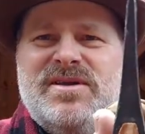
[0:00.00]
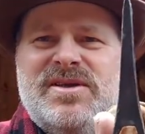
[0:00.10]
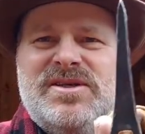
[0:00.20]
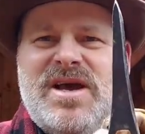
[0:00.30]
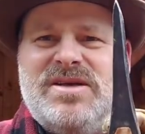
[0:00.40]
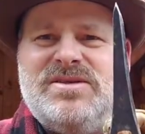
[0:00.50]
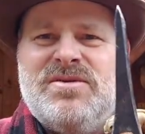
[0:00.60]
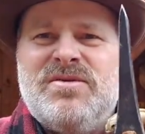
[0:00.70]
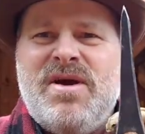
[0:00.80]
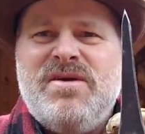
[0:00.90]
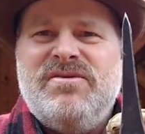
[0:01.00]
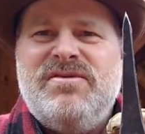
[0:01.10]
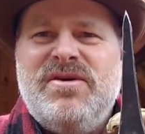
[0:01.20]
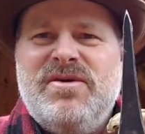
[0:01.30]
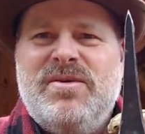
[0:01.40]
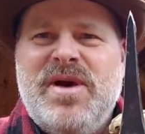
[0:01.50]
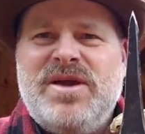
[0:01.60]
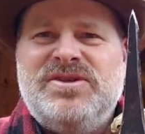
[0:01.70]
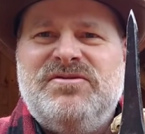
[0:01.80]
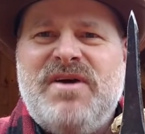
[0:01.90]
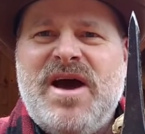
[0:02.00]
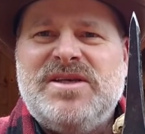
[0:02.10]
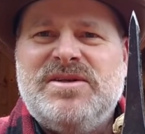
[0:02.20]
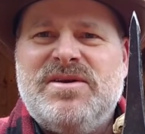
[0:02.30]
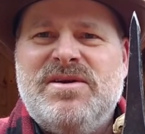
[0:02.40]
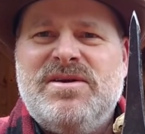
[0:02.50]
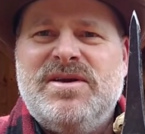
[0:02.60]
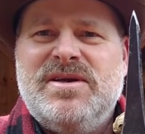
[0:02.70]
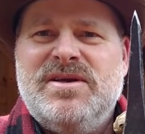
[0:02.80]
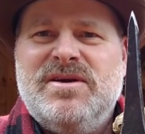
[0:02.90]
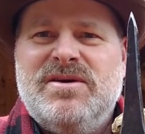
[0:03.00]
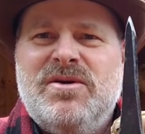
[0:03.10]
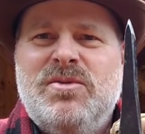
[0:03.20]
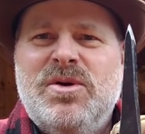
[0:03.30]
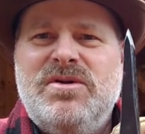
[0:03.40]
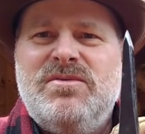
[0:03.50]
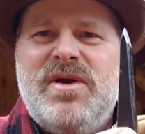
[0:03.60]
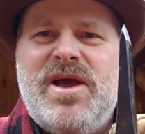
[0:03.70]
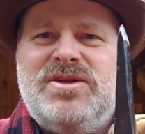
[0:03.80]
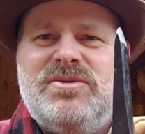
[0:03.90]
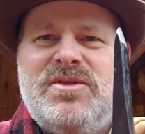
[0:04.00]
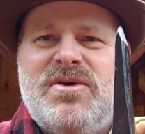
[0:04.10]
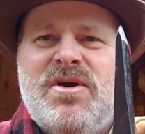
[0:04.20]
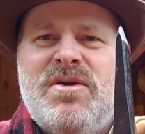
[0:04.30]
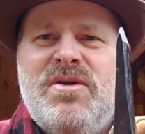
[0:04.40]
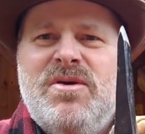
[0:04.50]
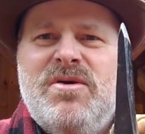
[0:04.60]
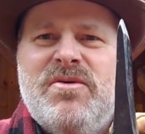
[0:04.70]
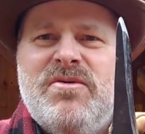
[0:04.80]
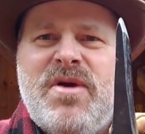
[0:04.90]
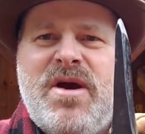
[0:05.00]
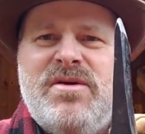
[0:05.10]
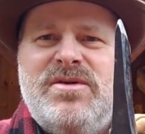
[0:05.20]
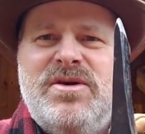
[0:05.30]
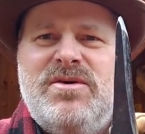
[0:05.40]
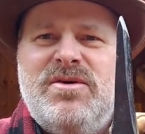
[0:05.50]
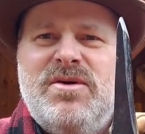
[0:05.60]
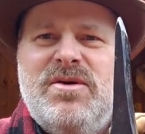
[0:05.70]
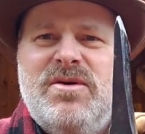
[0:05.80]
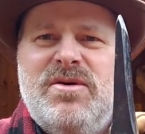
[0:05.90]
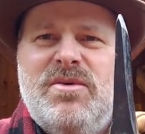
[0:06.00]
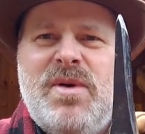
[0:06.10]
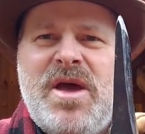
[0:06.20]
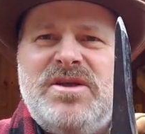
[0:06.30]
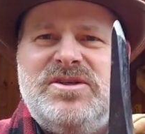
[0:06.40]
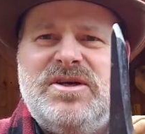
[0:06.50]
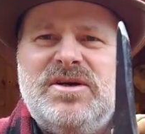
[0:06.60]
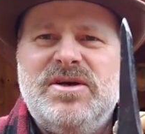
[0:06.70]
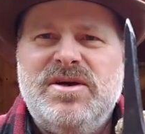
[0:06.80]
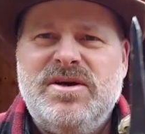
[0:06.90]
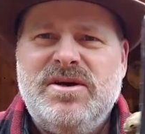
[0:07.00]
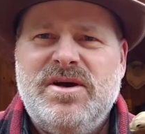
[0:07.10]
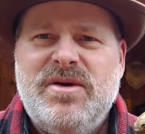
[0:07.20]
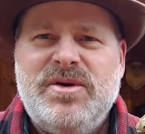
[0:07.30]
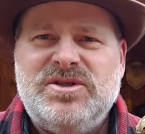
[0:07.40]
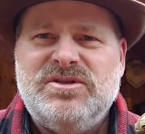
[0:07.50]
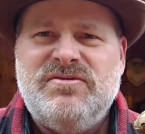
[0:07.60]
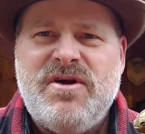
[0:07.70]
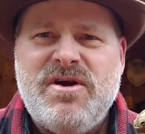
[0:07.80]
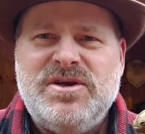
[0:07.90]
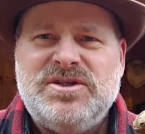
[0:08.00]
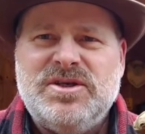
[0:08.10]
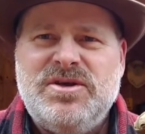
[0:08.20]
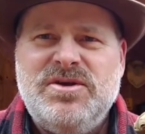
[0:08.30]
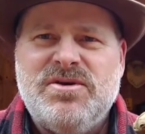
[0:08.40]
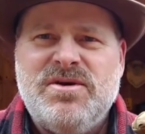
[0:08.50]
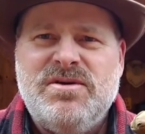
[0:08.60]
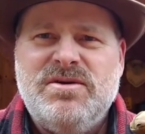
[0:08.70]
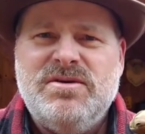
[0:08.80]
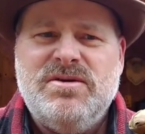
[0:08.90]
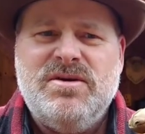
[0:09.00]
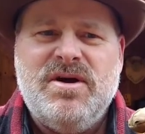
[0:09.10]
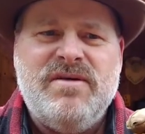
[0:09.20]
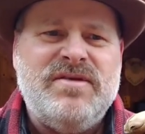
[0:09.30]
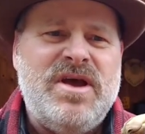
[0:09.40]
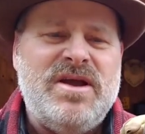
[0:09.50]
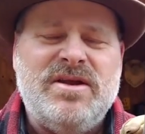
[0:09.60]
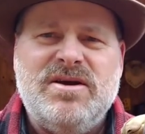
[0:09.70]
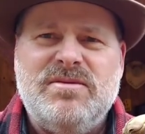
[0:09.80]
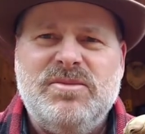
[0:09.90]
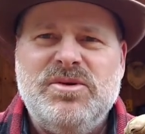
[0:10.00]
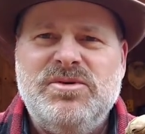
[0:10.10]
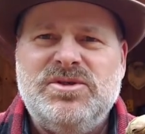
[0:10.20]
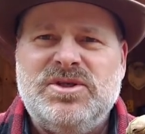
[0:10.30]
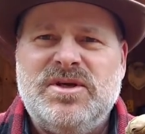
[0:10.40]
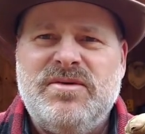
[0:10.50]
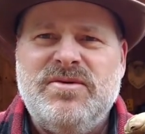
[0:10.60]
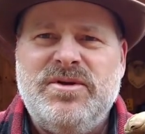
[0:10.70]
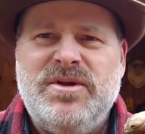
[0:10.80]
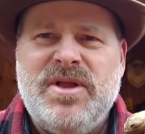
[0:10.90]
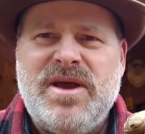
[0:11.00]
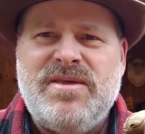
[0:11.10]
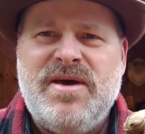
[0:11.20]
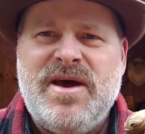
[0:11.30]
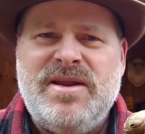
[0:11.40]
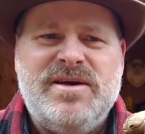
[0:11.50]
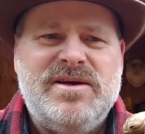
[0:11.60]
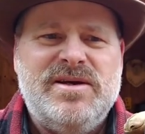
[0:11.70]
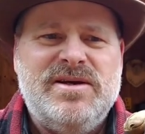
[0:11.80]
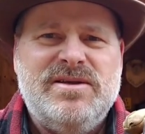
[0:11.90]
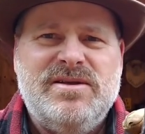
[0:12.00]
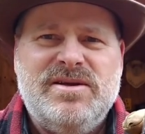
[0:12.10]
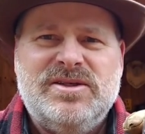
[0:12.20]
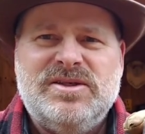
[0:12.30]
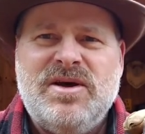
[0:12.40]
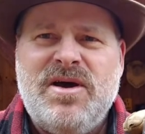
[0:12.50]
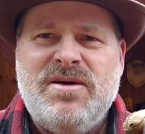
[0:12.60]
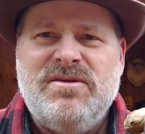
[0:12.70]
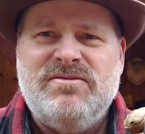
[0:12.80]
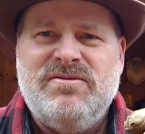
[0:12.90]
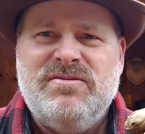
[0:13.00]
This has the round wedge fastener, a wooden wedge with their round wedge, which is very secure. I haven't had it come loose, and I really like that style of,